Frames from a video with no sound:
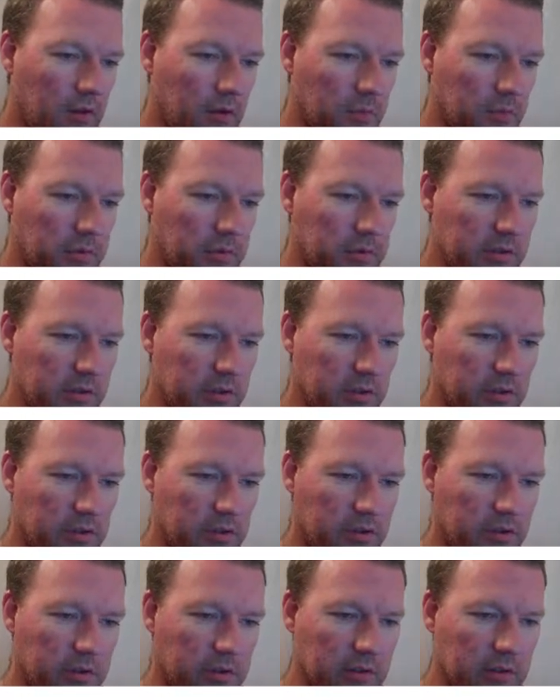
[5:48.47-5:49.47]
Oops,
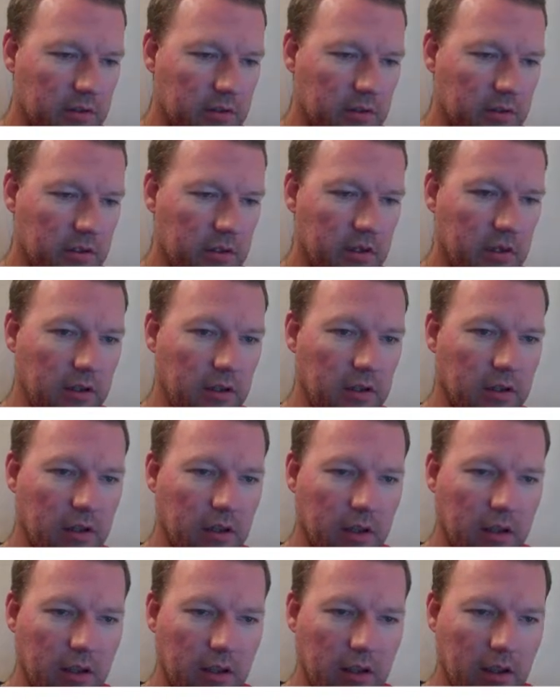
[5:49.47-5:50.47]
let's see,
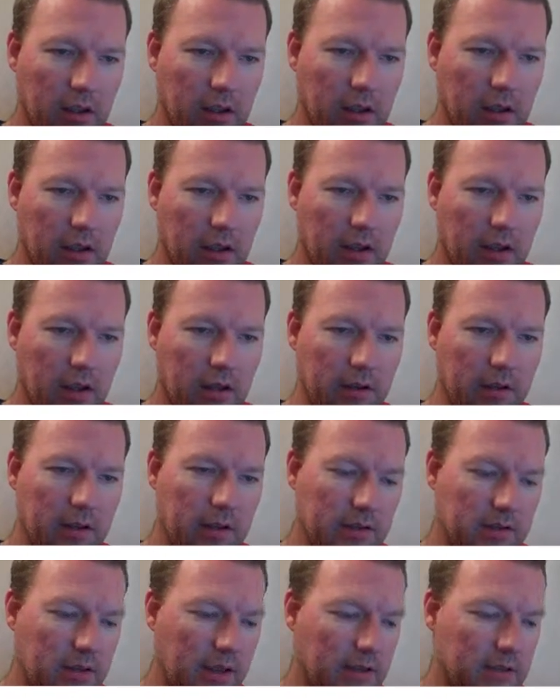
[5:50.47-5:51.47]
and
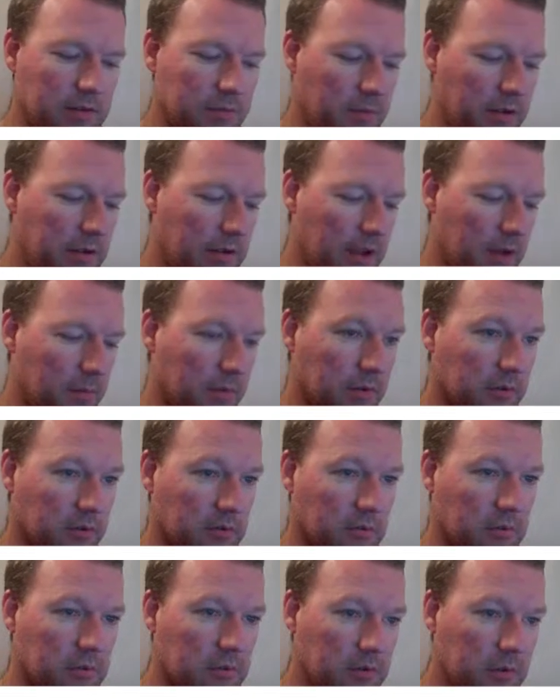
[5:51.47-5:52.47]
this has to be
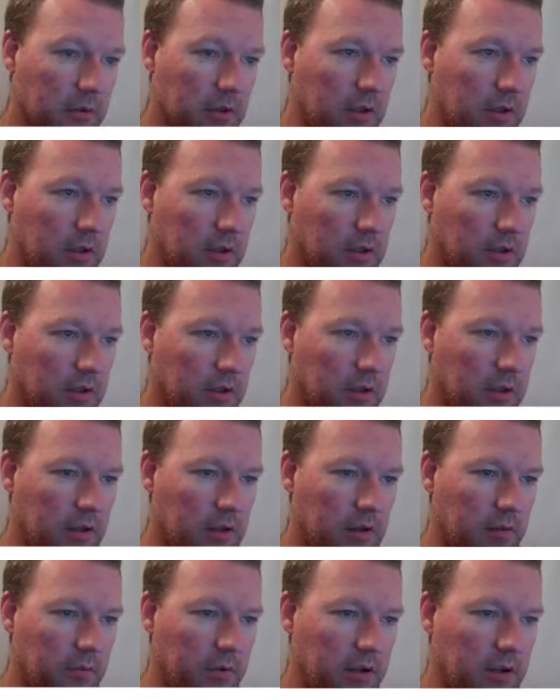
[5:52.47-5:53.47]
capital,
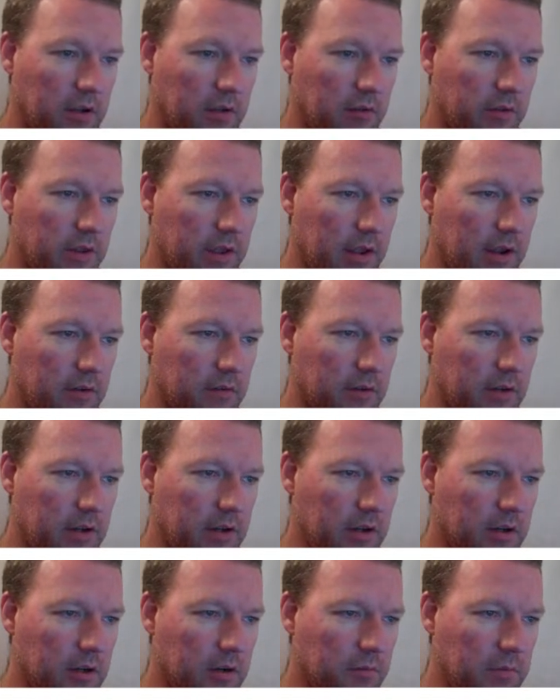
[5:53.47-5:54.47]
and we know that
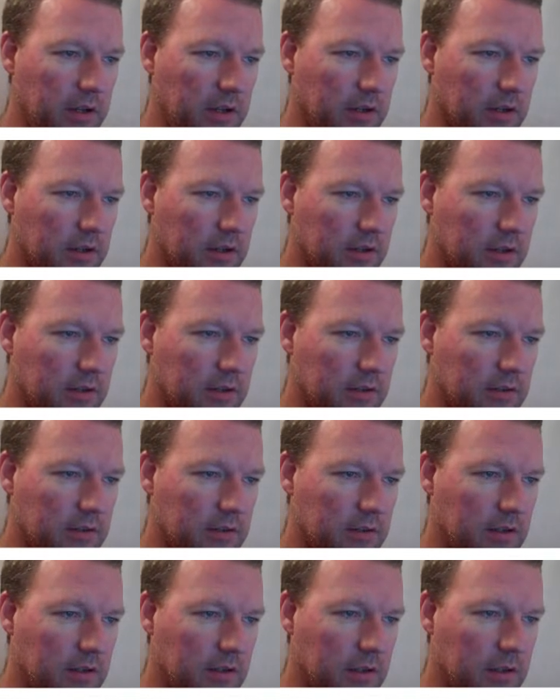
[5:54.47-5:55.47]
here
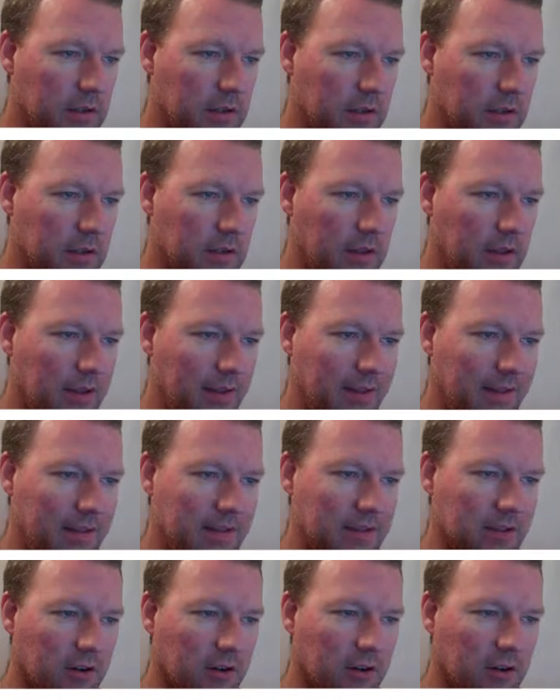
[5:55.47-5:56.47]
because, and
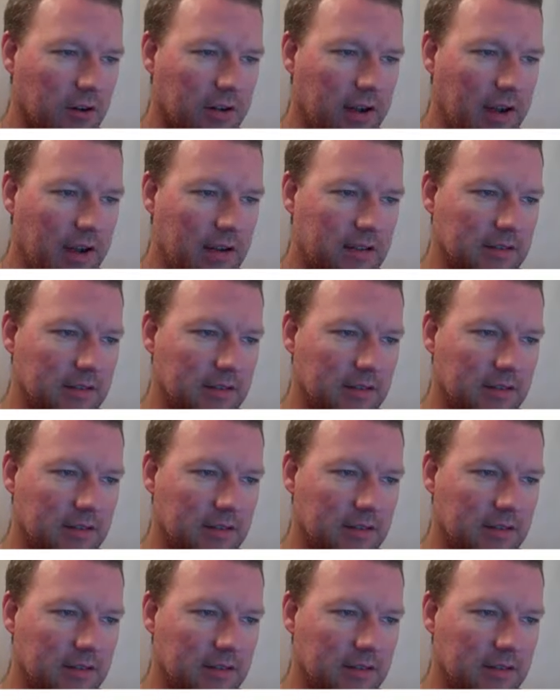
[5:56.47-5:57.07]
these are case